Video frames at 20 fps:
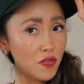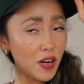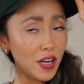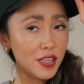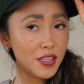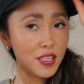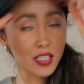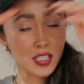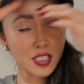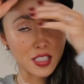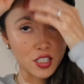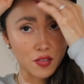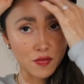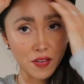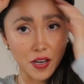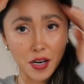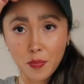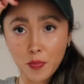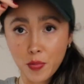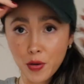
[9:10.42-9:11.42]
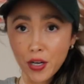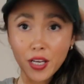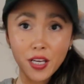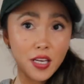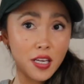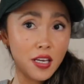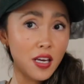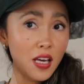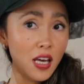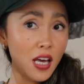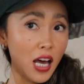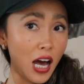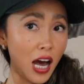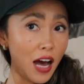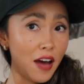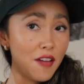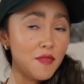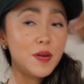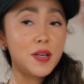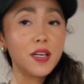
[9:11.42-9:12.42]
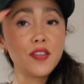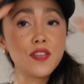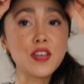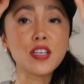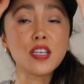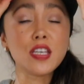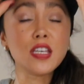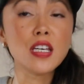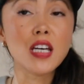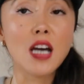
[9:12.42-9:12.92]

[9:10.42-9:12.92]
I think it's very pretty. I've been thinking